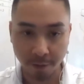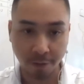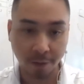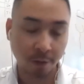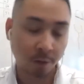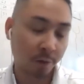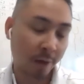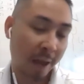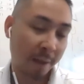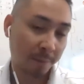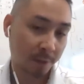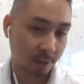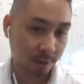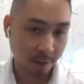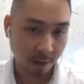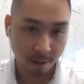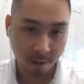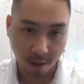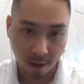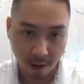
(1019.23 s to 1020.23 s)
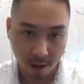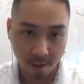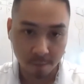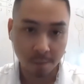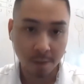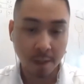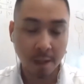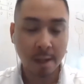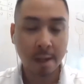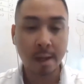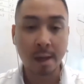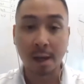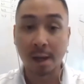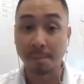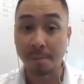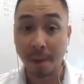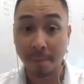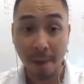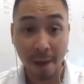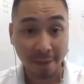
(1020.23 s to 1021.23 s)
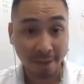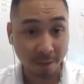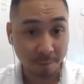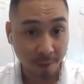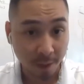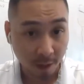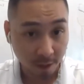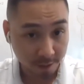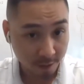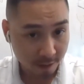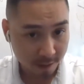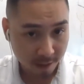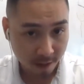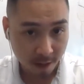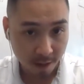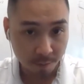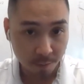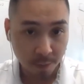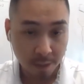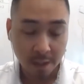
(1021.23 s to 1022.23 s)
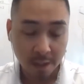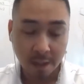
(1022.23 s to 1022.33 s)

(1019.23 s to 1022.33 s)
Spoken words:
They could go to Amazon.com, BedBathAndBeyond.com.